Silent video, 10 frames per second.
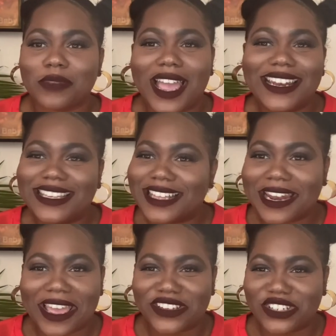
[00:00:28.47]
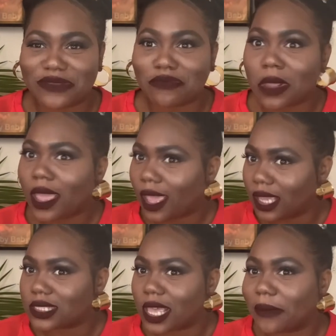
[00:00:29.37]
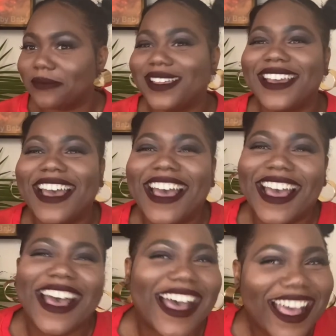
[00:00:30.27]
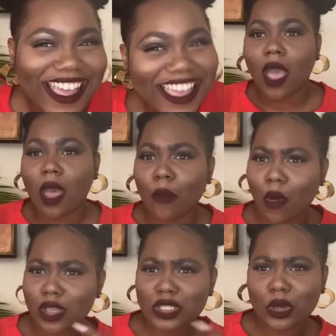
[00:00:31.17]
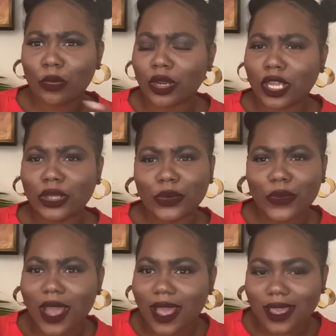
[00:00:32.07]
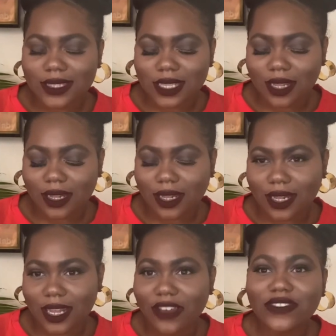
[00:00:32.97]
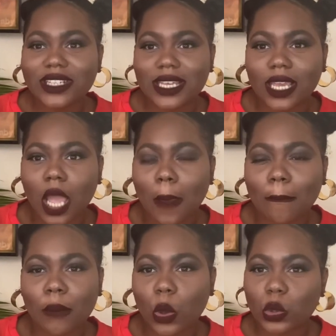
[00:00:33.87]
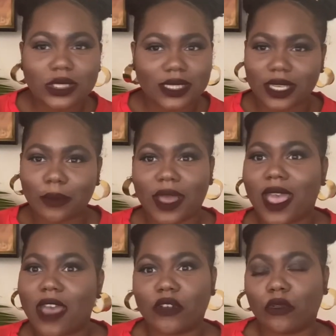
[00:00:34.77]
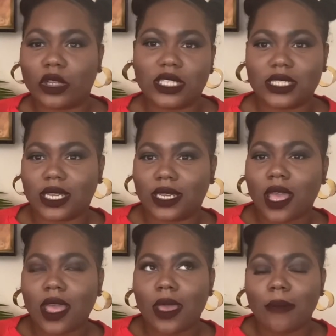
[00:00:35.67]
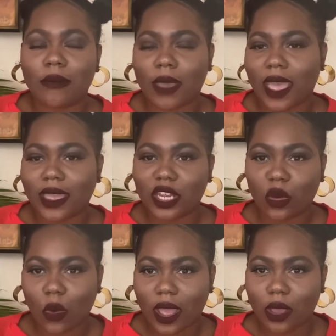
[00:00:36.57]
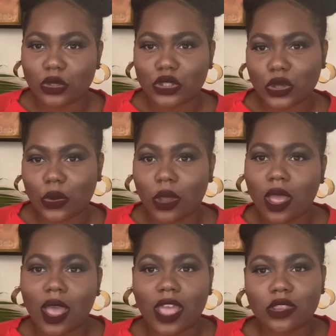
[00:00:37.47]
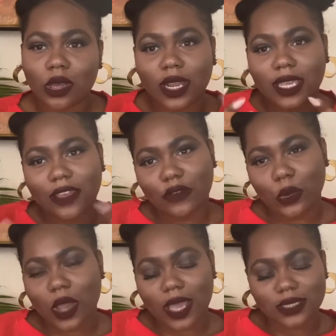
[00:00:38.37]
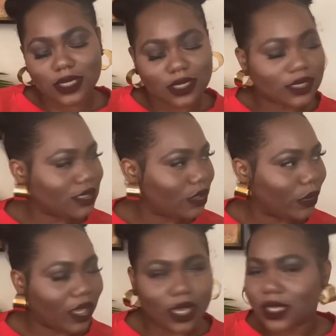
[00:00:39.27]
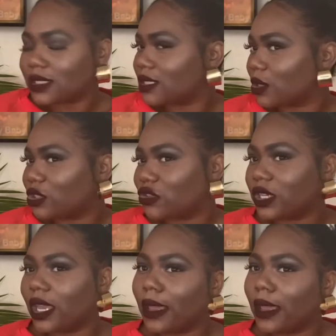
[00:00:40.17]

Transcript: I need that action ASAP. I'm also bringing you guys a lovely bold lip. I haven't really done matte in a while, so I thought I'd give you guys this quick sultry